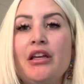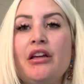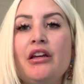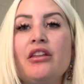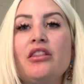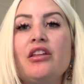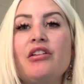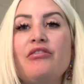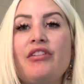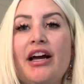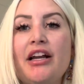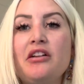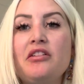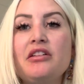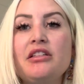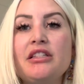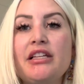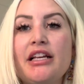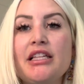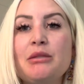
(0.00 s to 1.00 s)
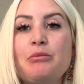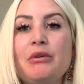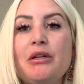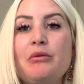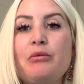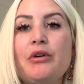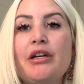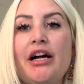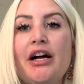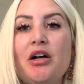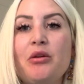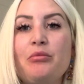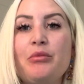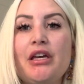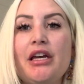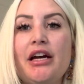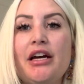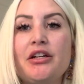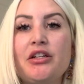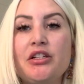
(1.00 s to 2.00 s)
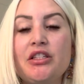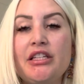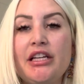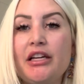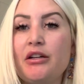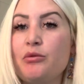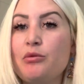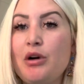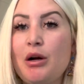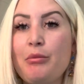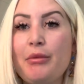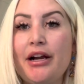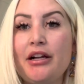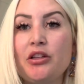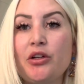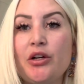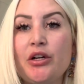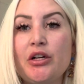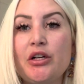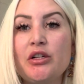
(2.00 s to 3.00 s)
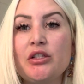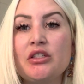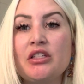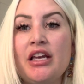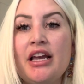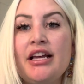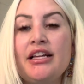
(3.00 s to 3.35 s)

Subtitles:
The final assessment would help me understand what my learners